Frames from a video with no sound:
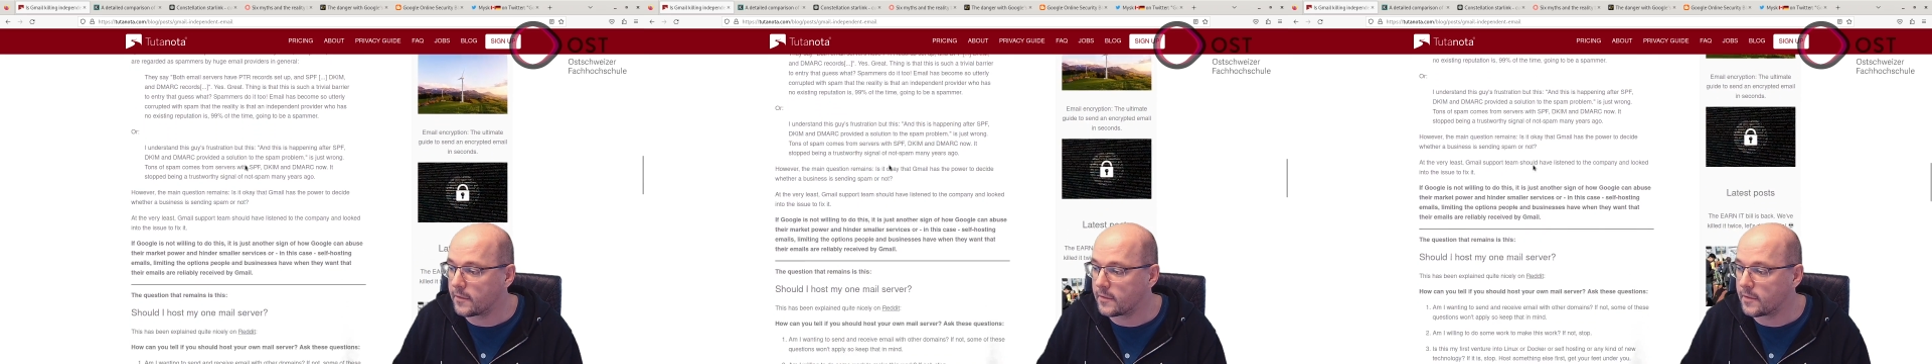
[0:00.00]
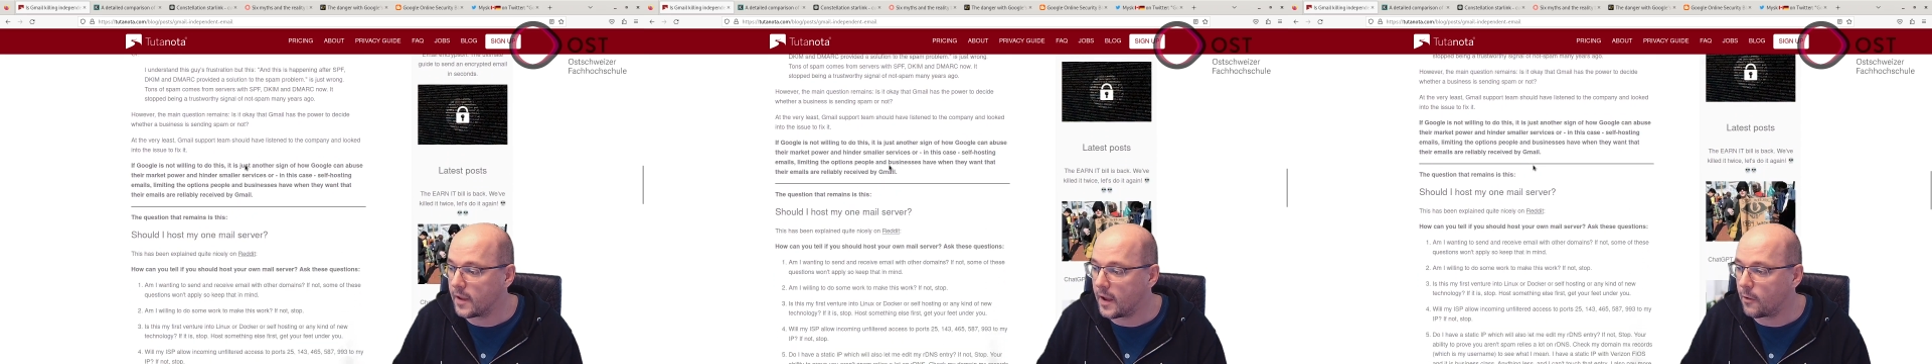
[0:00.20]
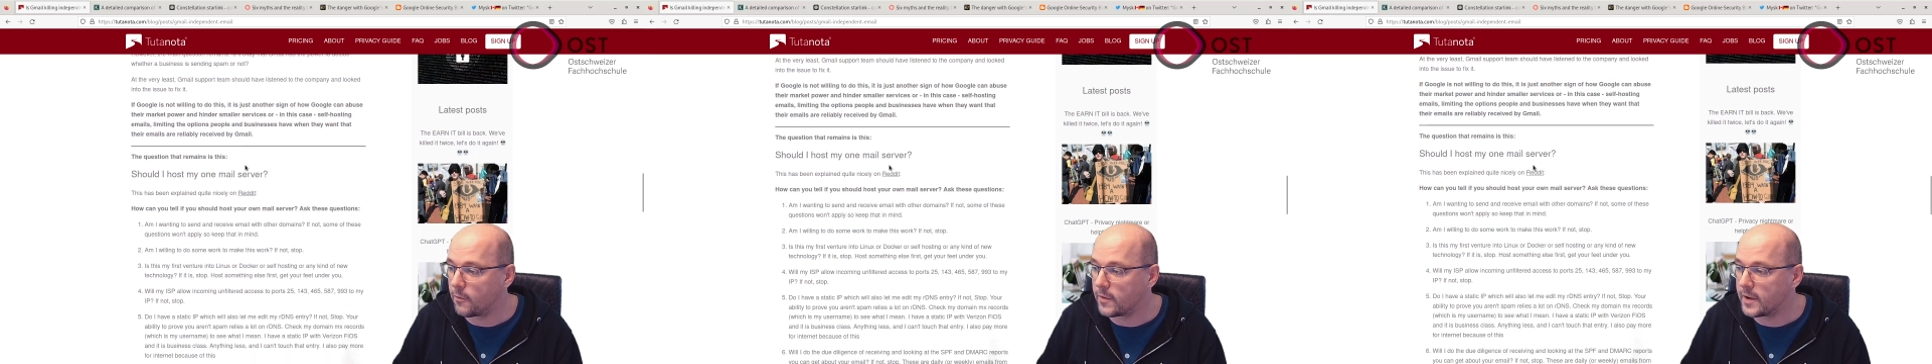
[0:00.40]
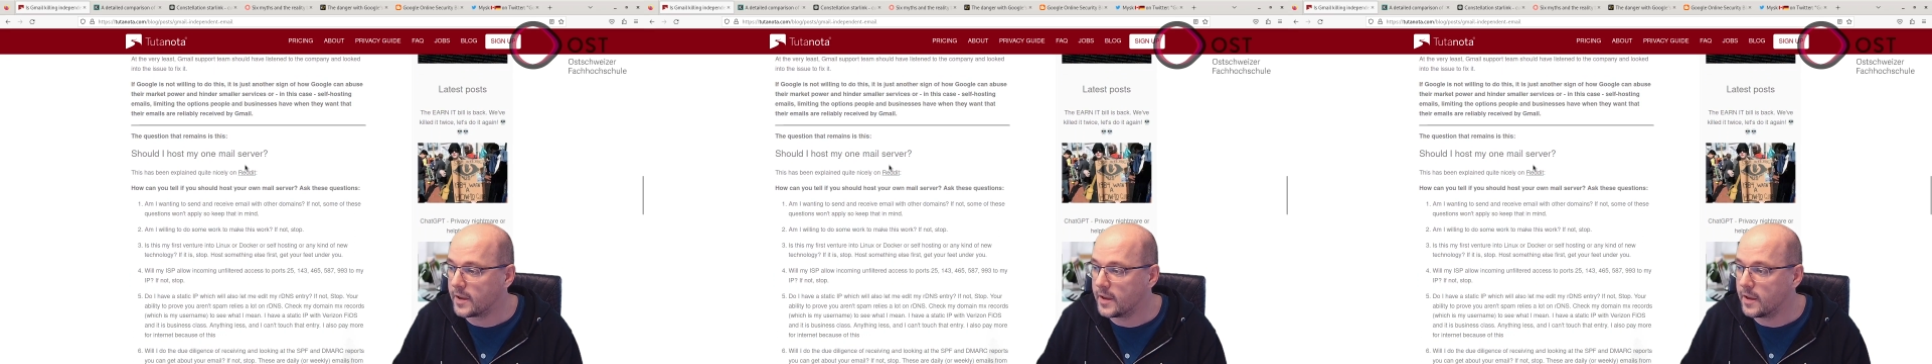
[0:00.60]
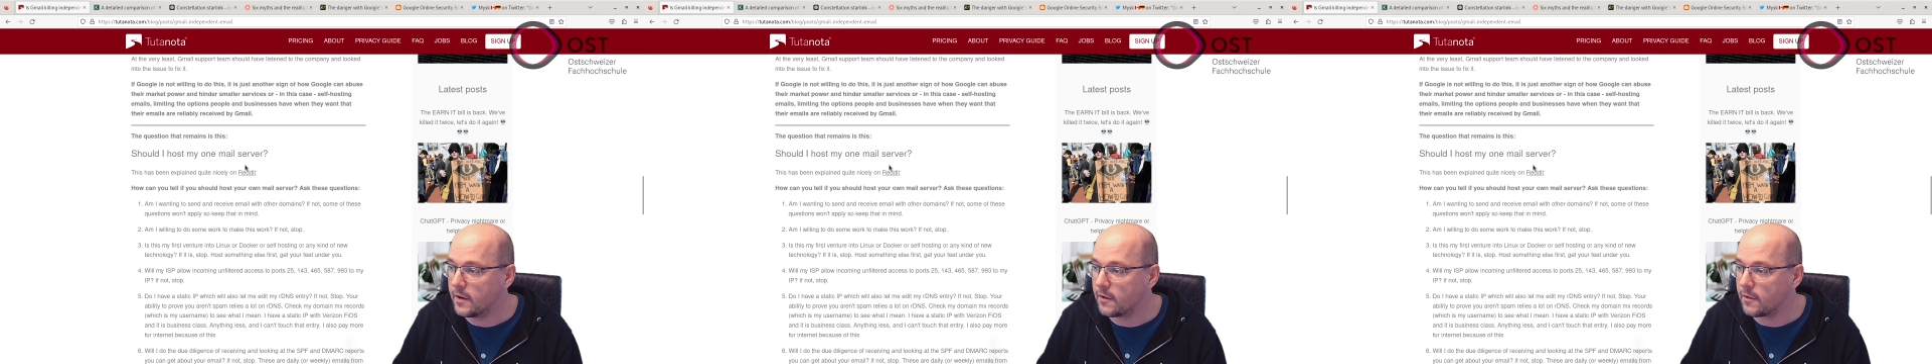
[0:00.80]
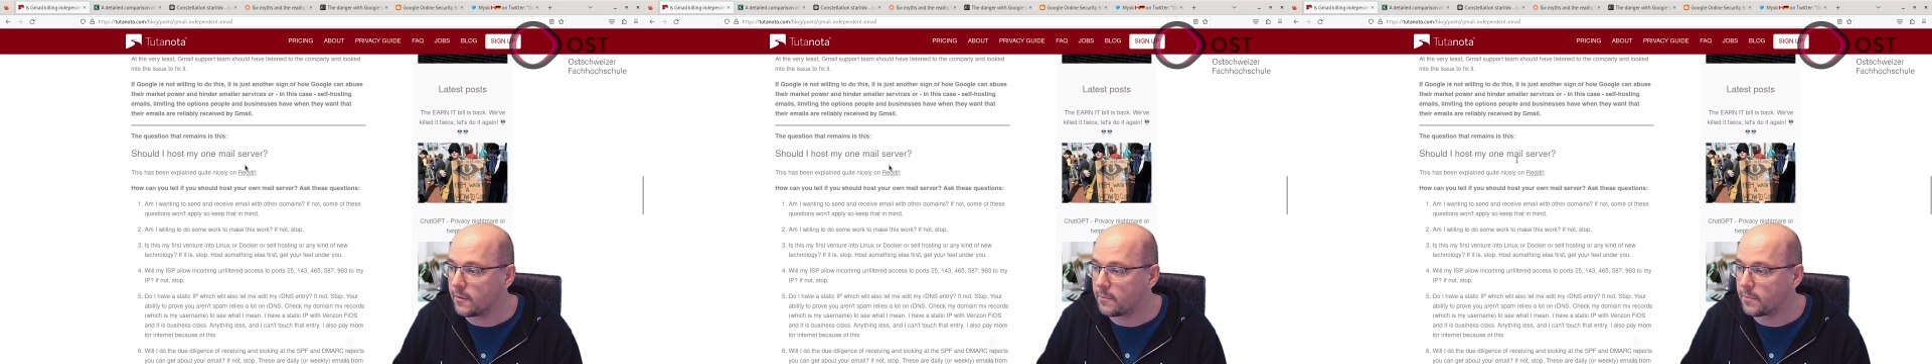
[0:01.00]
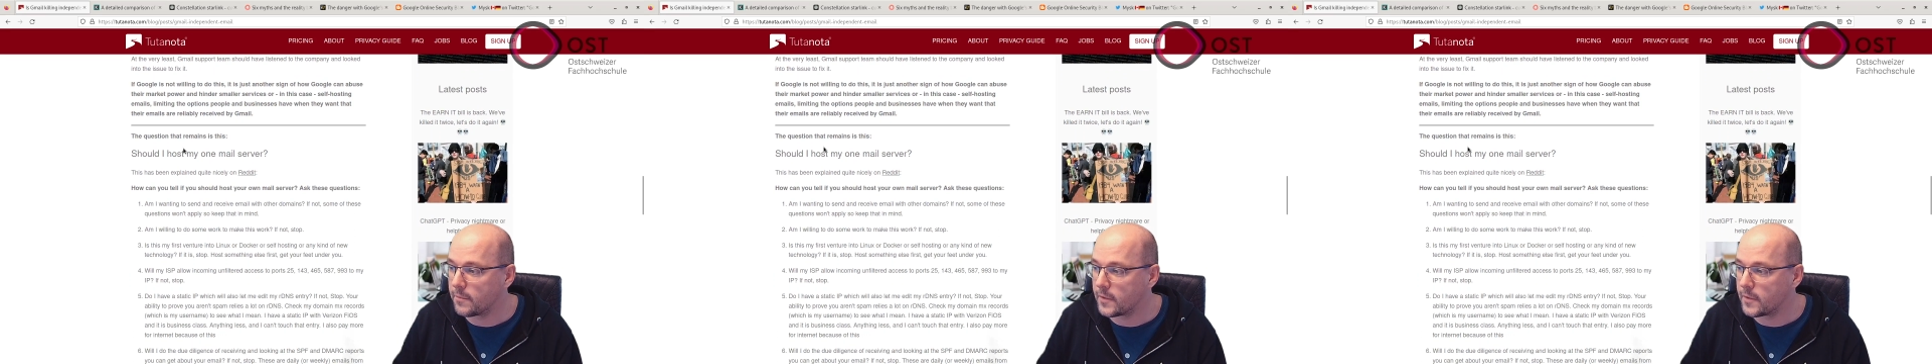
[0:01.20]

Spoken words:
down here.